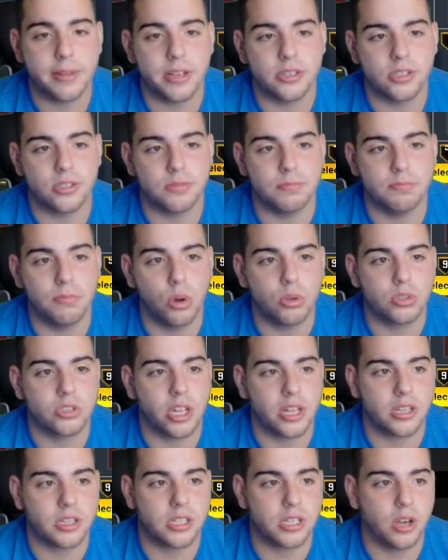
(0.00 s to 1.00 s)
because it's most
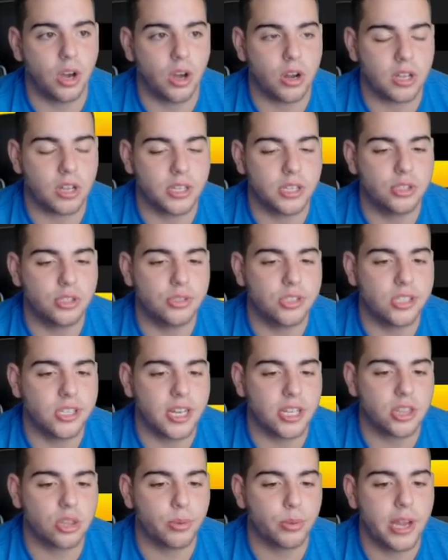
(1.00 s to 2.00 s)
likely gone. Unless you see
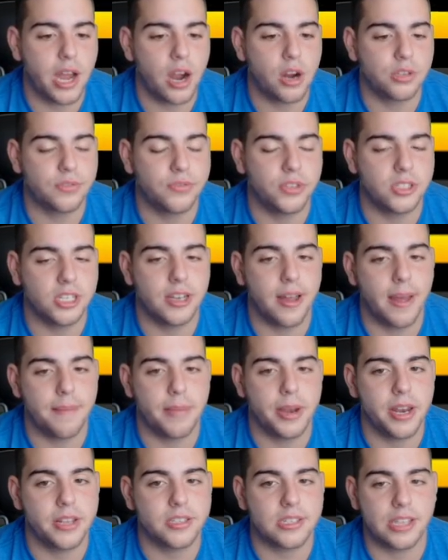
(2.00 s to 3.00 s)
that three hours, 59
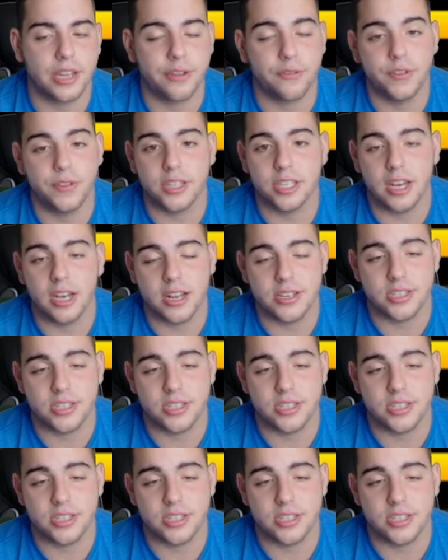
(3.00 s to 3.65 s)
minutes and like 59